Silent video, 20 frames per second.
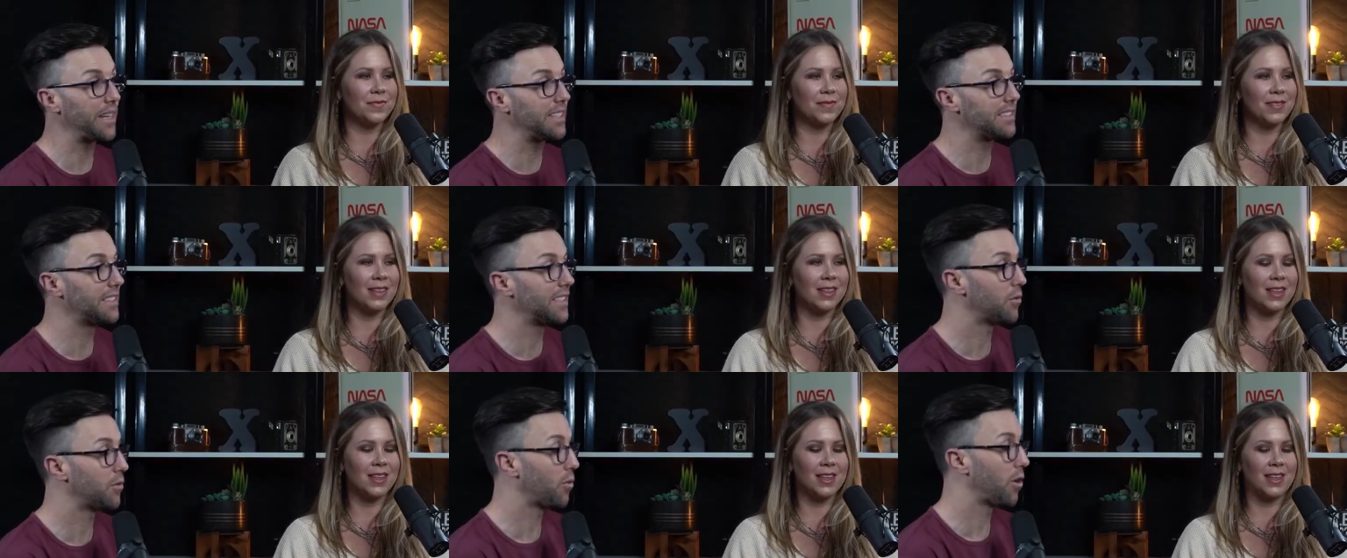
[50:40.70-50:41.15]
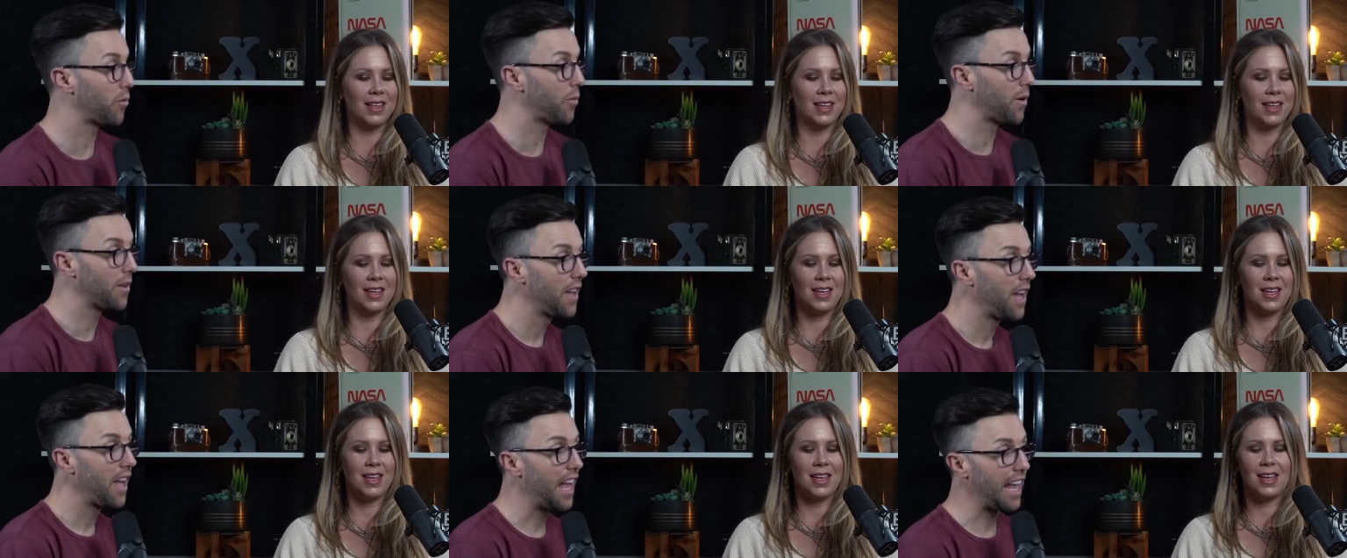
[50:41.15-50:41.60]
Speaker 1: easy to work
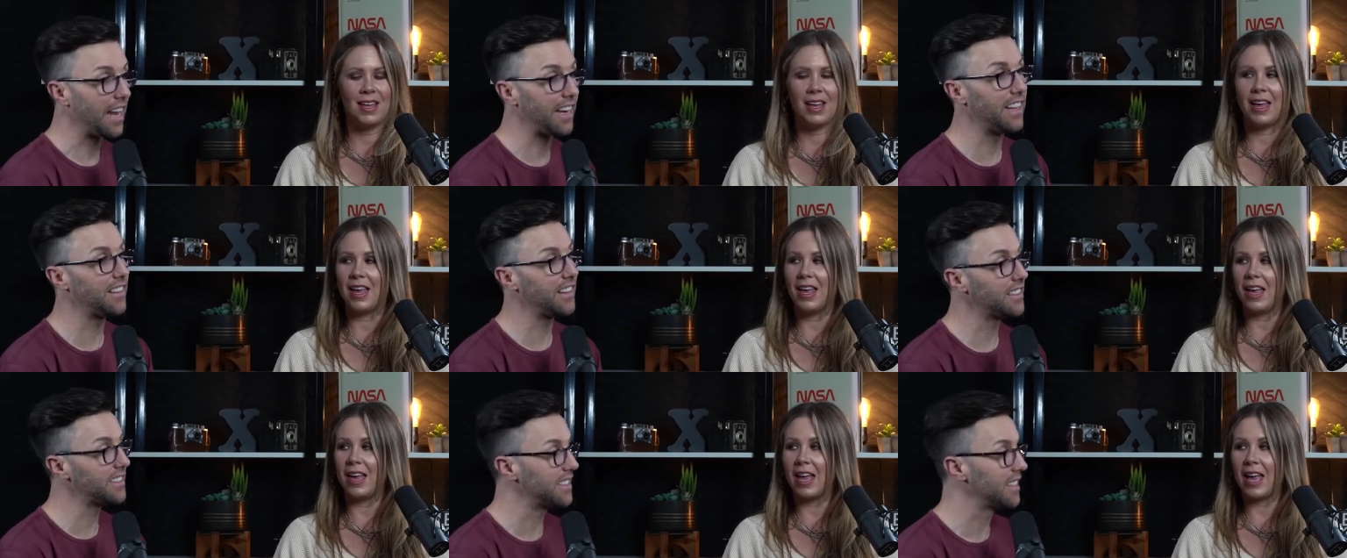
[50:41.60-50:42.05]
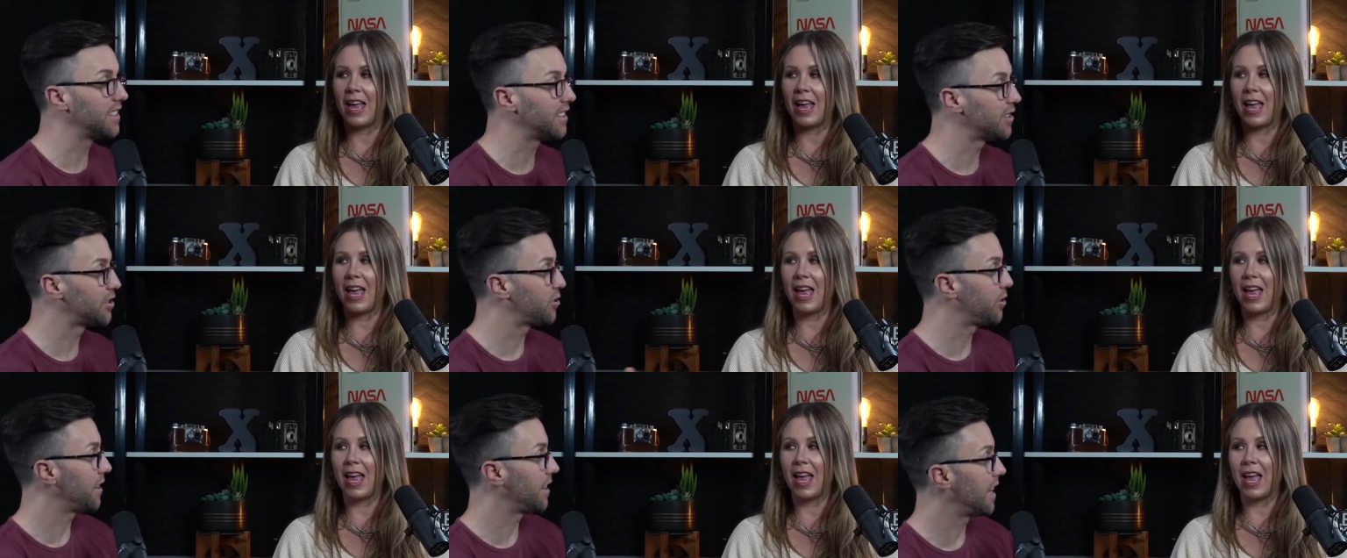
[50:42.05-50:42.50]
with, and in this
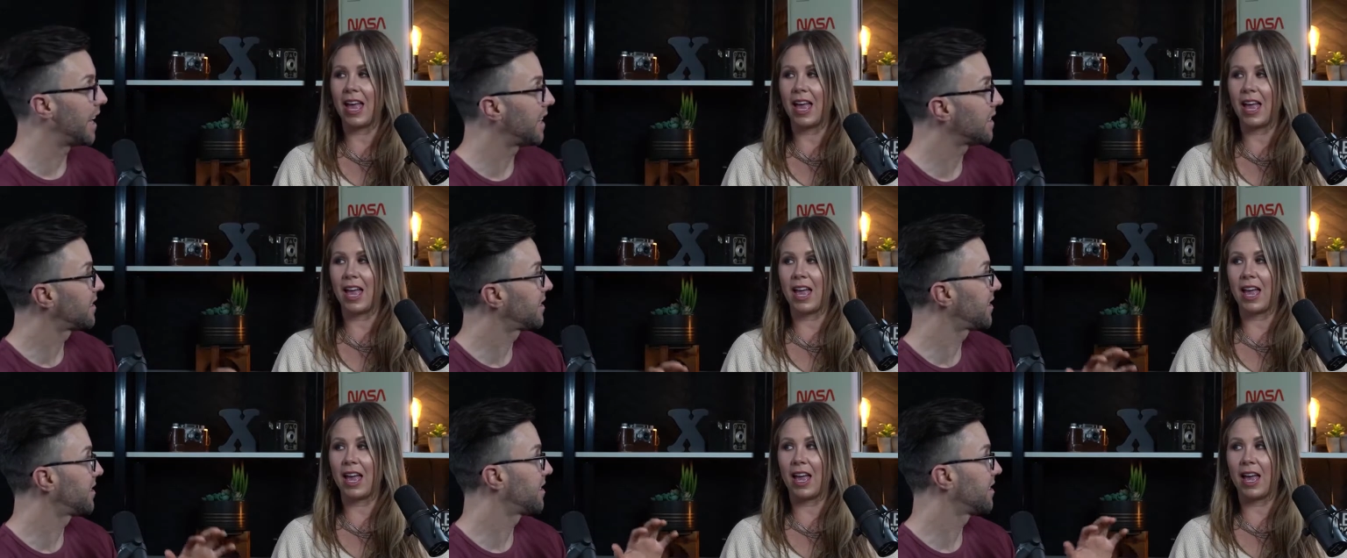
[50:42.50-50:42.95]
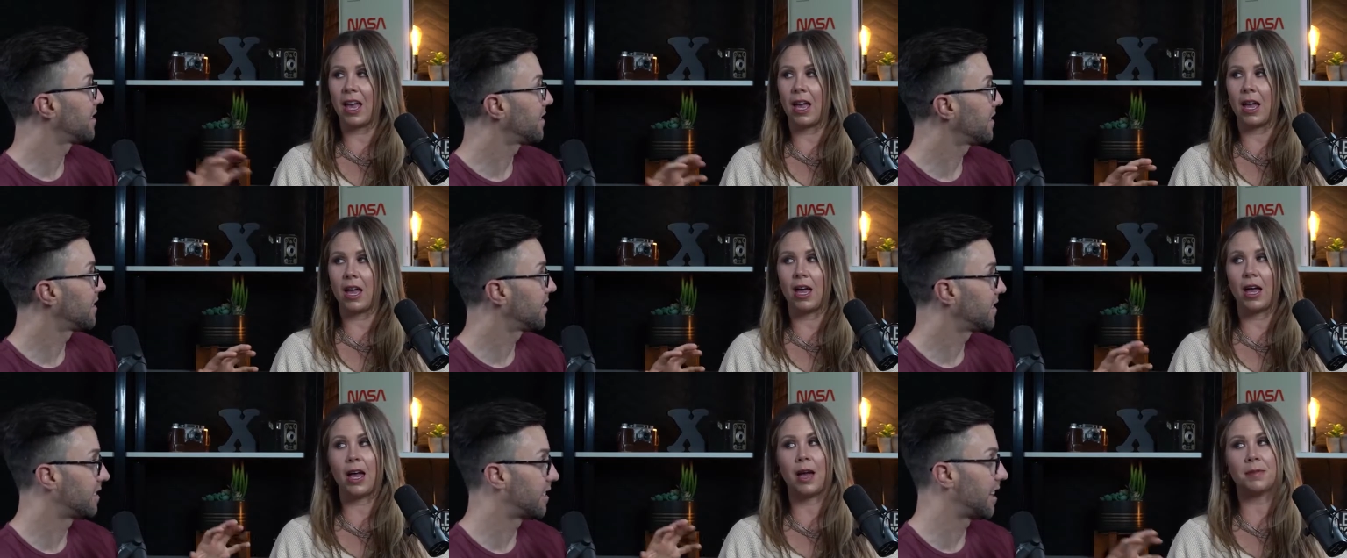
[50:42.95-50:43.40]
industry, that's
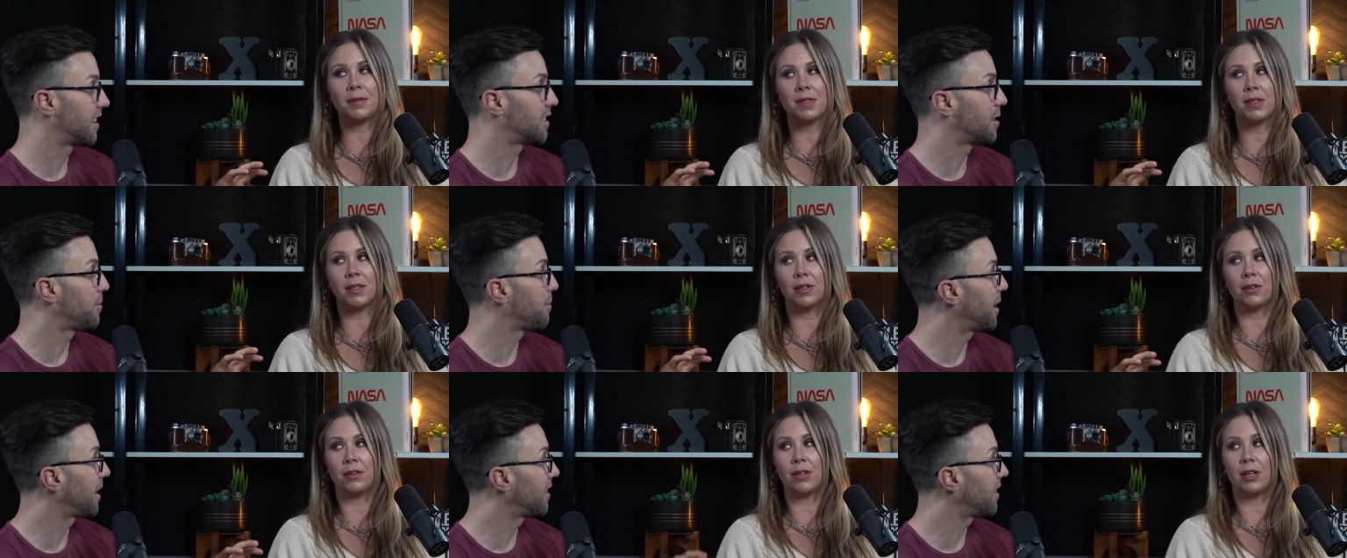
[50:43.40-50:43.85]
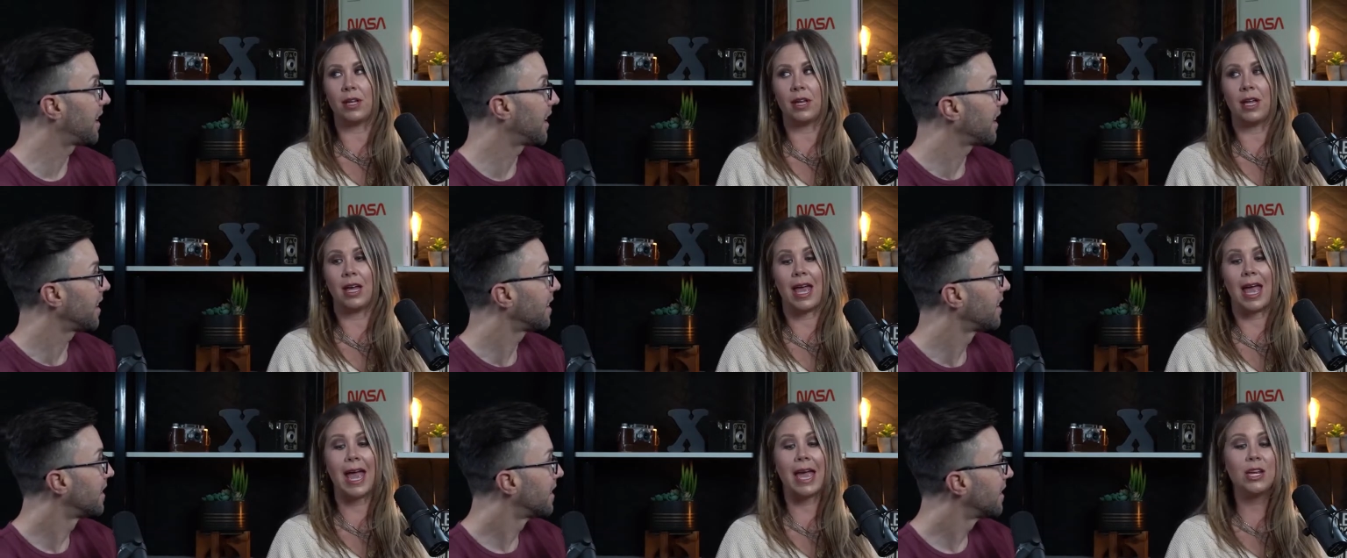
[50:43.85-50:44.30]
Absolutely. that's a big
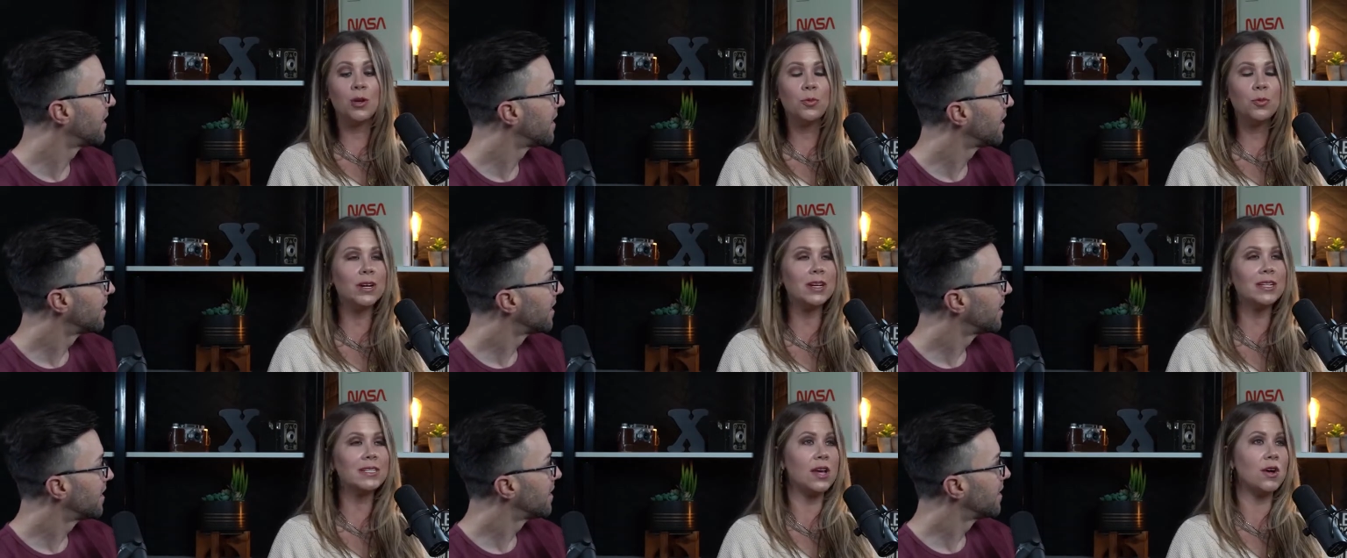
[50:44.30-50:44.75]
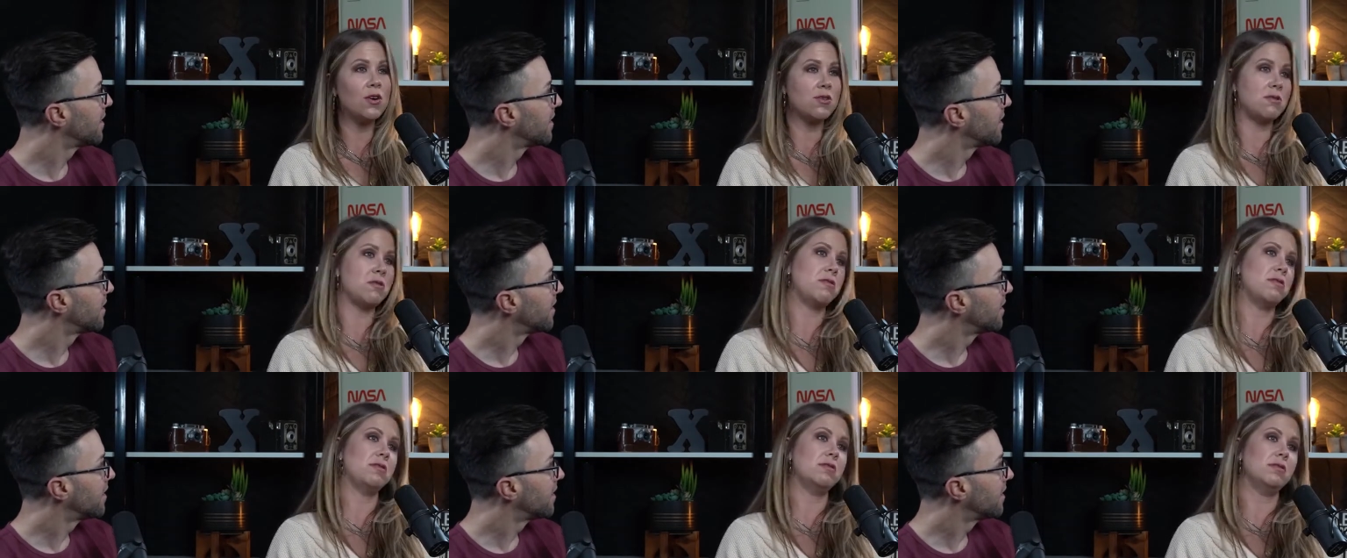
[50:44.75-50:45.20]
thing.
Speaker 2: And you bring us
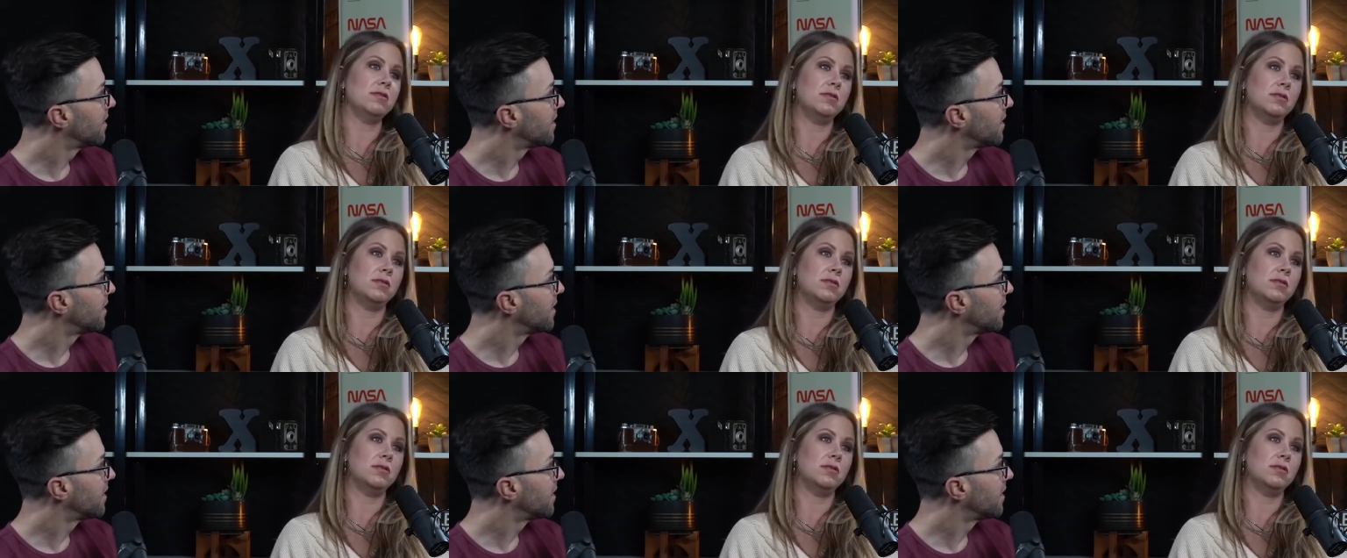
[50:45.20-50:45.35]
alcohol.